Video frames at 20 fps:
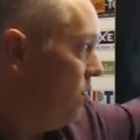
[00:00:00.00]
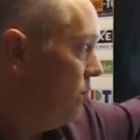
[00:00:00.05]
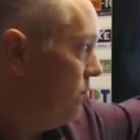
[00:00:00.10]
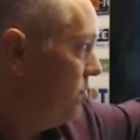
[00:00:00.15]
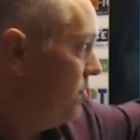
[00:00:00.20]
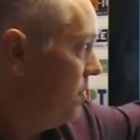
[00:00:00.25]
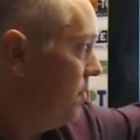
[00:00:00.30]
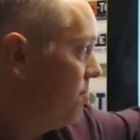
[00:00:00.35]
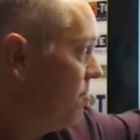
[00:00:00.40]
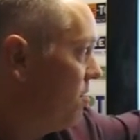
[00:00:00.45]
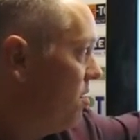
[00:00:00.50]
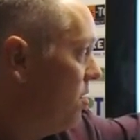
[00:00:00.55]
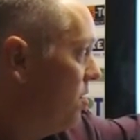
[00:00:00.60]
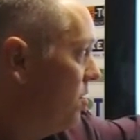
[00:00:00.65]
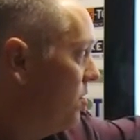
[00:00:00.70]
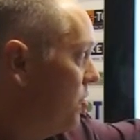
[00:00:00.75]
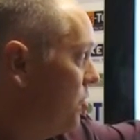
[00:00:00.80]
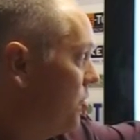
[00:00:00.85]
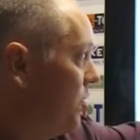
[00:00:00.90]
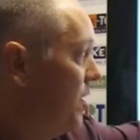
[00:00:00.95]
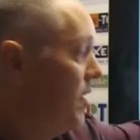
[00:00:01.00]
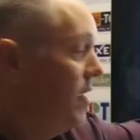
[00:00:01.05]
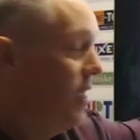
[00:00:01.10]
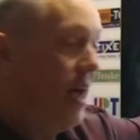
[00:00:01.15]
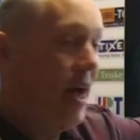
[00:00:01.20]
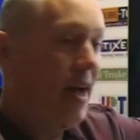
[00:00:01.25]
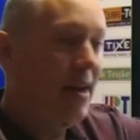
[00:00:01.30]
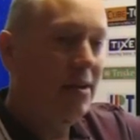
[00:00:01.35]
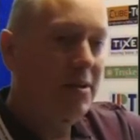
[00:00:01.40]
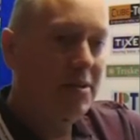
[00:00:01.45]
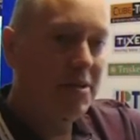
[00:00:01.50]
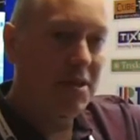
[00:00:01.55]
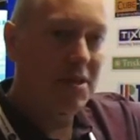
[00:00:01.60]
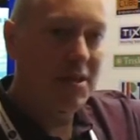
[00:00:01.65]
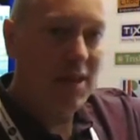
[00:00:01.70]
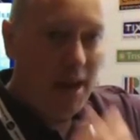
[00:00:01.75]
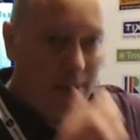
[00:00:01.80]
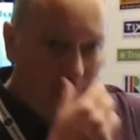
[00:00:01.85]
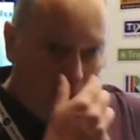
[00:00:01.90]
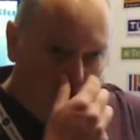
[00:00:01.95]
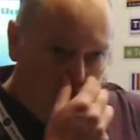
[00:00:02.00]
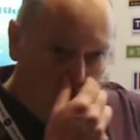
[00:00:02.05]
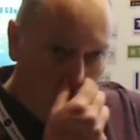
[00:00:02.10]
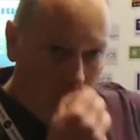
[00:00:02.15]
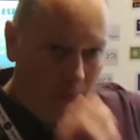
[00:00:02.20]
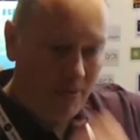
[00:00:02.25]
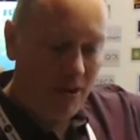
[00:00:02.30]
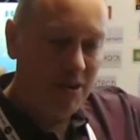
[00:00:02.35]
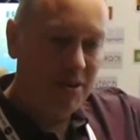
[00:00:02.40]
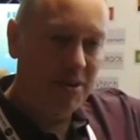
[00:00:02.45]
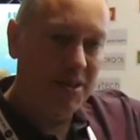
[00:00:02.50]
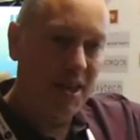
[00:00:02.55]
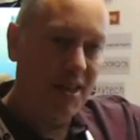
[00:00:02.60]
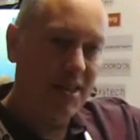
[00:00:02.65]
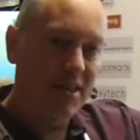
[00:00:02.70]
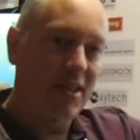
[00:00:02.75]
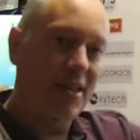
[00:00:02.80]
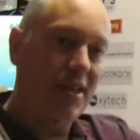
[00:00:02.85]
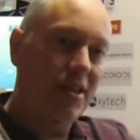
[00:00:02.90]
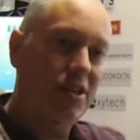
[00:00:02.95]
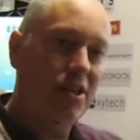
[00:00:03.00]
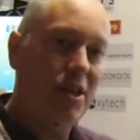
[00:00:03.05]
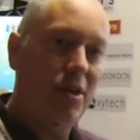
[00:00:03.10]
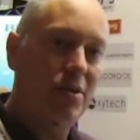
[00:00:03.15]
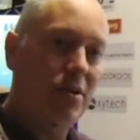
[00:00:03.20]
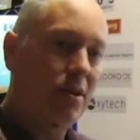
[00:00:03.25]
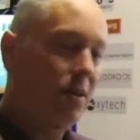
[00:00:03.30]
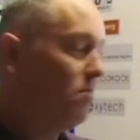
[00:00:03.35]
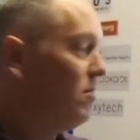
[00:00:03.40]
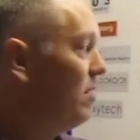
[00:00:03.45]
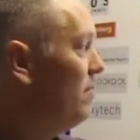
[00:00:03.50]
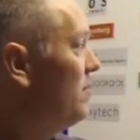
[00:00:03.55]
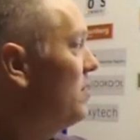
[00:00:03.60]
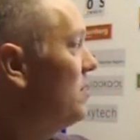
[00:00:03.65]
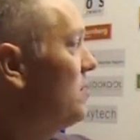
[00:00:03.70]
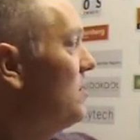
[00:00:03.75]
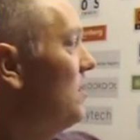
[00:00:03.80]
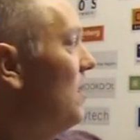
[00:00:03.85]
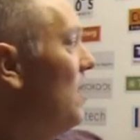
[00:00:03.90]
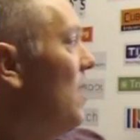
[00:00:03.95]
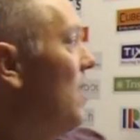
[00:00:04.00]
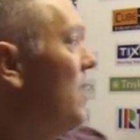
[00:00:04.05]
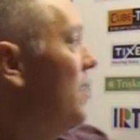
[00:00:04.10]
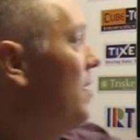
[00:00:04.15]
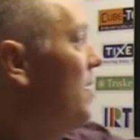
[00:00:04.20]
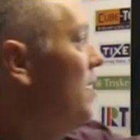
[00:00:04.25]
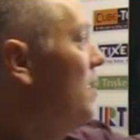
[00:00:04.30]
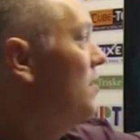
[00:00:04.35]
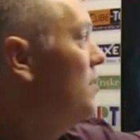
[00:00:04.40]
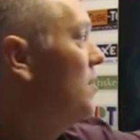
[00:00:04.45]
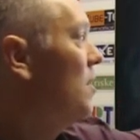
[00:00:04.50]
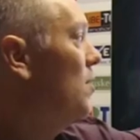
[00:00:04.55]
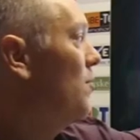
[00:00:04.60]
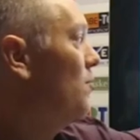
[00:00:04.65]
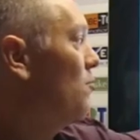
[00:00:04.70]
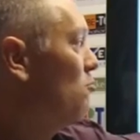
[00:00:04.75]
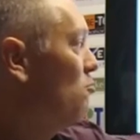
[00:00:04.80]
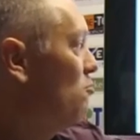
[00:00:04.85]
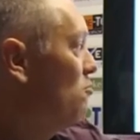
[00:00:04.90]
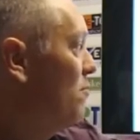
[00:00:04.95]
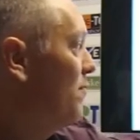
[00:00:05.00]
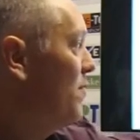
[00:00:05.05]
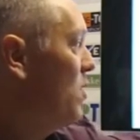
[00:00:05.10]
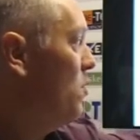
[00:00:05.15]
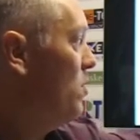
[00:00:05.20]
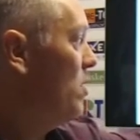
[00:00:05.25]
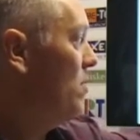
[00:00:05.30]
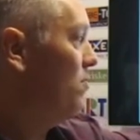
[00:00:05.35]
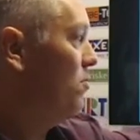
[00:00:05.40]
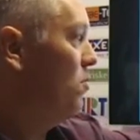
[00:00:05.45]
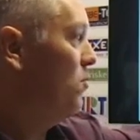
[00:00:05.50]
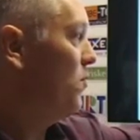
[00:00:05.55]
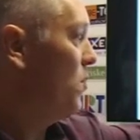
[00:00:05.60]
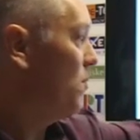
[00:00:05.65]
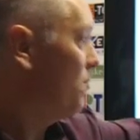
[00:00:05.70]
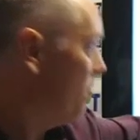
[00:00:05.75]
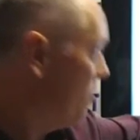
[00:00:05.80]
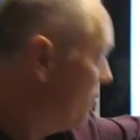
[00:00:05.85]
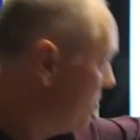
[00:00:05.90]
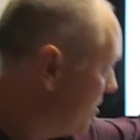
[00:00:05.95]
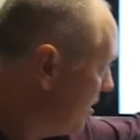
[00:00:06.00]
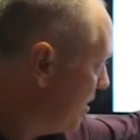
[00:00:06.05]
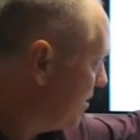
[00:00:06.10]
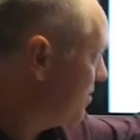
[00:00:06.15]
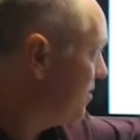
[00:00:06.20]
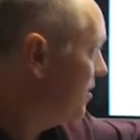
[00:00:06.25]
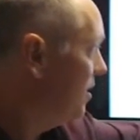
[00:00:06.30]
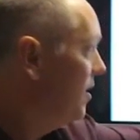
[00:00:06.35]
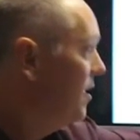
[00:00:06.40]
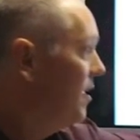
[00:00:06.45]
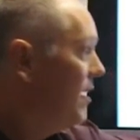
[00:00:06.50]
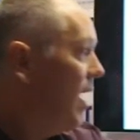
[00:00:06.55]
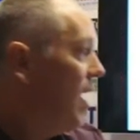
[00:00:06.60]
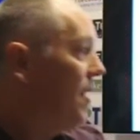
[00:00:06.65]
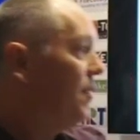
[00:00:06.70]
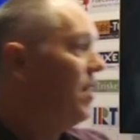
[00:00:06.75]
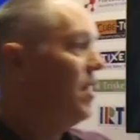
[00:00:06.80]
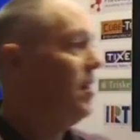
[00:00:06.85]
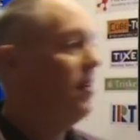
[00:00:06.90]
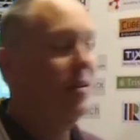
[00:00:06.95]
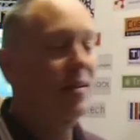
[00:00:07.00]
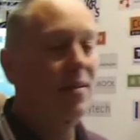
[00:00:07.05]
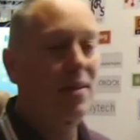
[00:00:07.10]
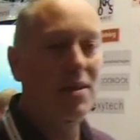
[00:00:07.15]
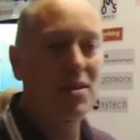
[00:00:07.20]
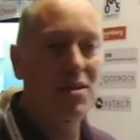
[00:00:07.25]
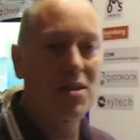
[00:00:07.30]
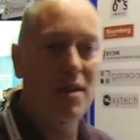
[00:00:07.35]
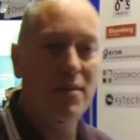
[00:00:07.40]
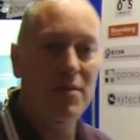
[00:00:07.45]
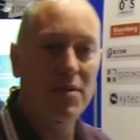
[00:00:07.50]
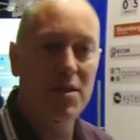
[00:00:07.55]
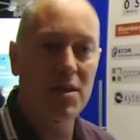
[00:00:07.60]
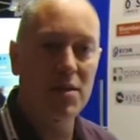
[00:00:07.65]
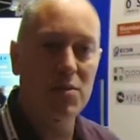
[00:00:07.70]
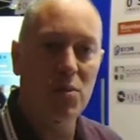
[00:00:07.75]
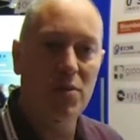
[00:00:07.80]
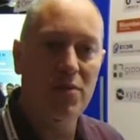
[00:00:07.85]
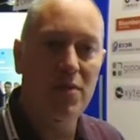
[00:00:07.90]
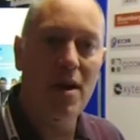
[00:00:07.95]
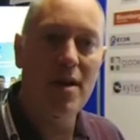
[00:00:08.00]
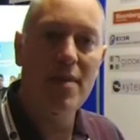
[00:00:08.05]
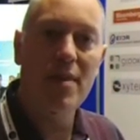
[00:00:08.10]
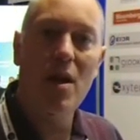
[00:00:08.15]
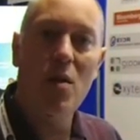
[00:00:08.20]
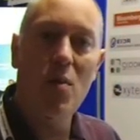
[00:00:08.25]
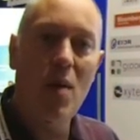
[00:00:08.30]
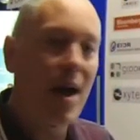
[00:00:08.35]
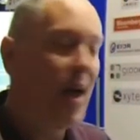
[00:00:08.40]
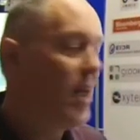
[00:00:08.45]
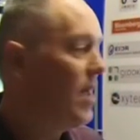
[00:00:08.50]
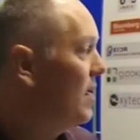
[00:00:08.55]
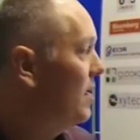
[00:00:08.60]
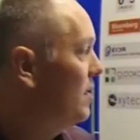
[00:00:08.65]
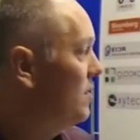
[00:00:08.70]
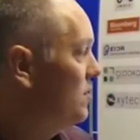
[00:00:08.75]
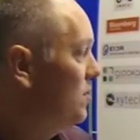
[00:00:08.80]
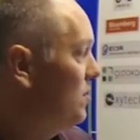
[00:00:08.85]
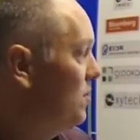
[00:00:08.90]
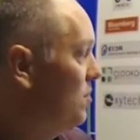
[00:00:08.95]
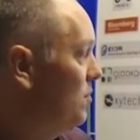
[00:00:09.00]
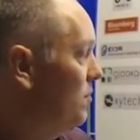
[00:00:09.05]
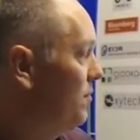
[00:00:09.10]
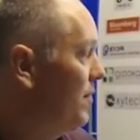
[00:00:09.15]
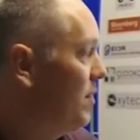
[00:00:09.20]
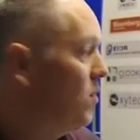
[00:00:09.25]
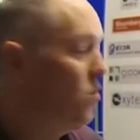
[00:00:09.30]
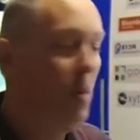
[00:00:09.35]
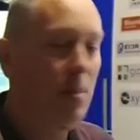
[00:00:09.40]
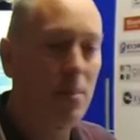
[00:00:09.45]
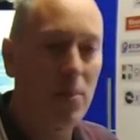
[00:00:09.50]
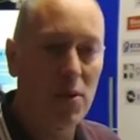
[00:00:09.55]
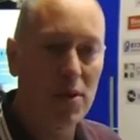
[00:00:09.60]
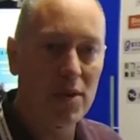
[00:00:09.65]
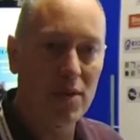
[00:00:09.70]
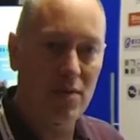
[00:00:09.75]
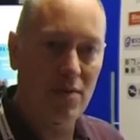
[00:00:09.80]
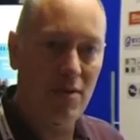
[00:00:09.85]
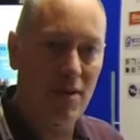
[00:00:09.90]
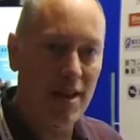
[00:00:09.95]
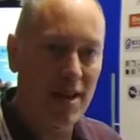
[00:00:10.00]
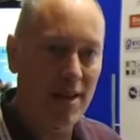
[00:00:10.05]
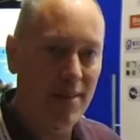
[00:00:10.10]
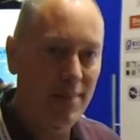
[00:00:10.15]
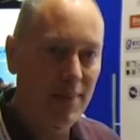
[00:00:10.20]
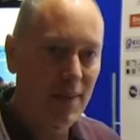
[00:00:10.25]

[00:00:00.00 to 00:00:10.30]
onto the branch and use the same core process that I showed on the previous slide to go through a review and approval process, and then these services will find their way into V1.3.